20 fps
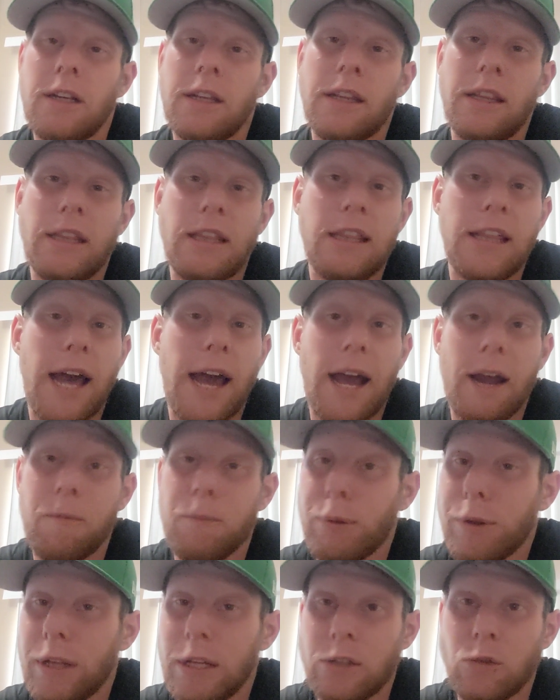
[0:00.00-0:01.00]
That
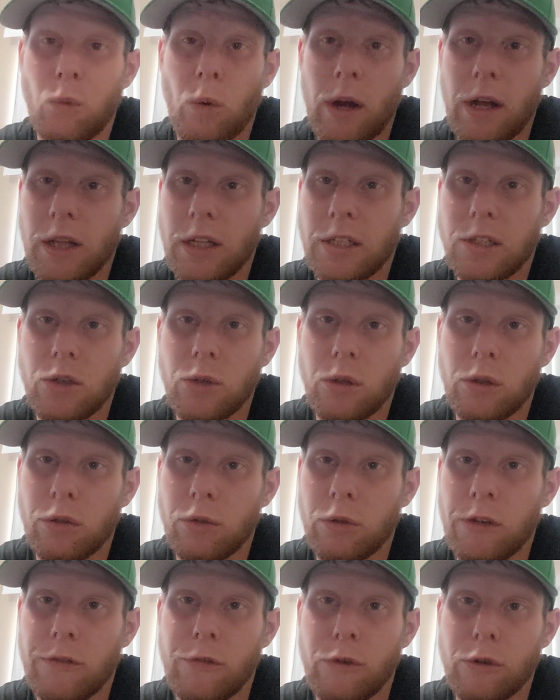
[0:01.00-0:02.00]
plays well into a
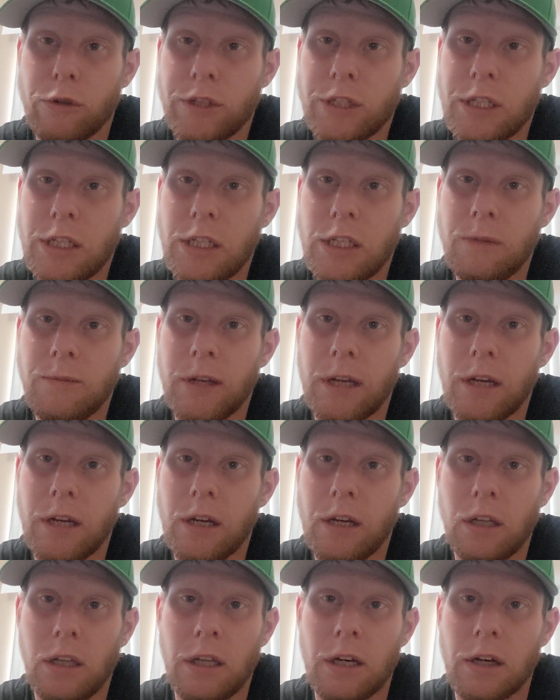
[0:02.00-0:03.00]
3-4 scheme
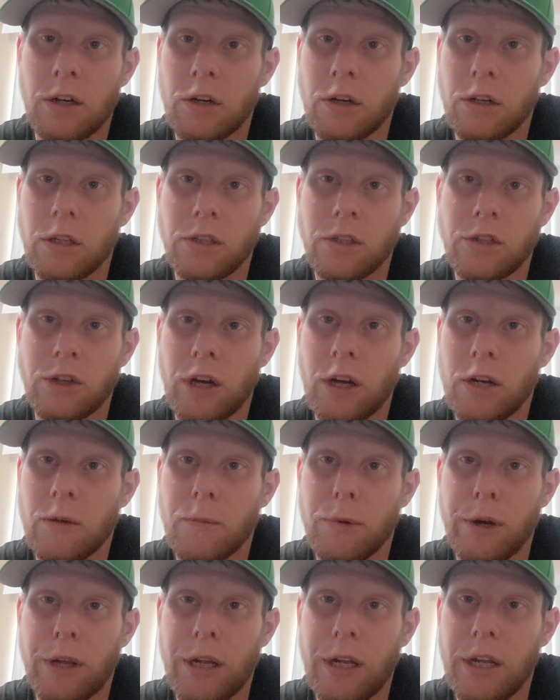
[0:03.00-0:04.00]
that Clint Hurt is trying to
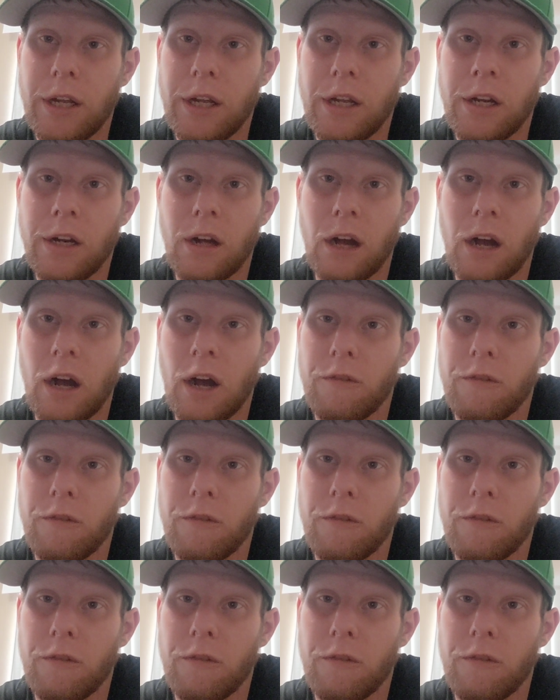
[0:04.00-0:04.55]
bring in.